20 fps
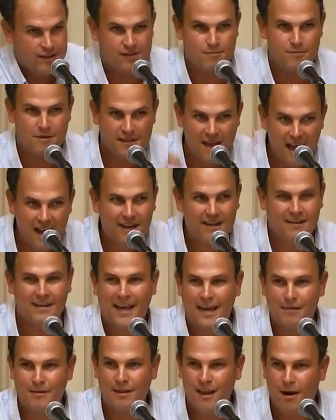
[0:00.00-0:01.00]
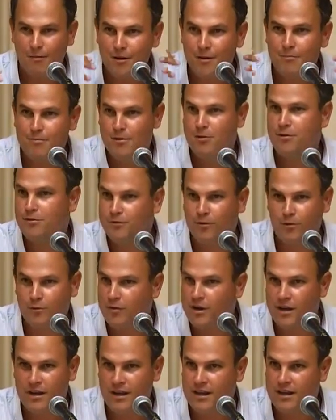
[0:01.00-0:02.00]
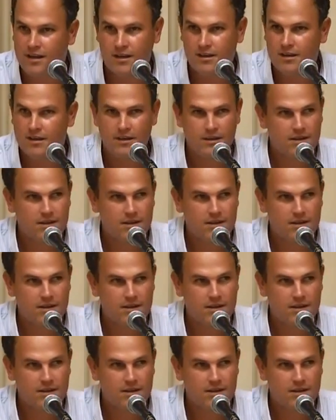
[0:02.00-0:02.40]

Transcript: It's midah keneged midah, with a beautiful reading.